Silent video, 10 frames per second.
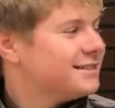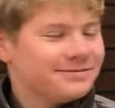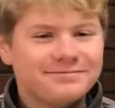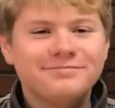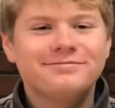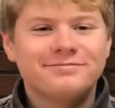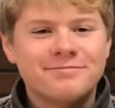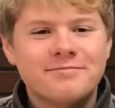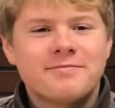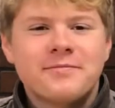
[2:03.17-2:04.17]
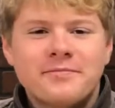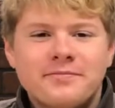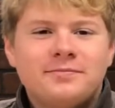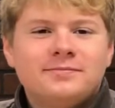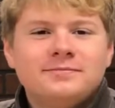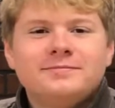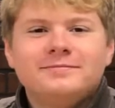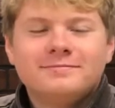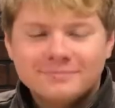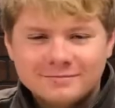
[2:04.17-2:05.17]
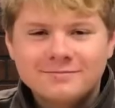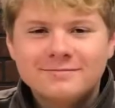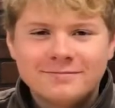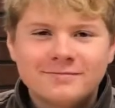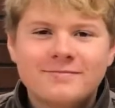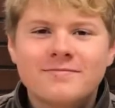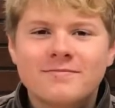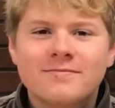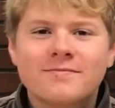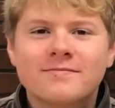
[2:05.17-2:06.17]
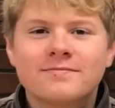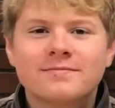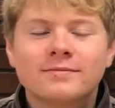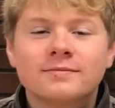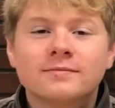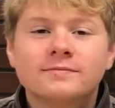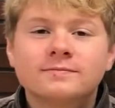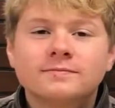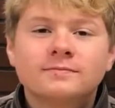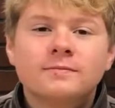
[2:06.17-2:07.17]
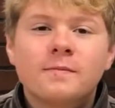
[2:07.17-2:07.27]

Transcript: This person isn't speaking.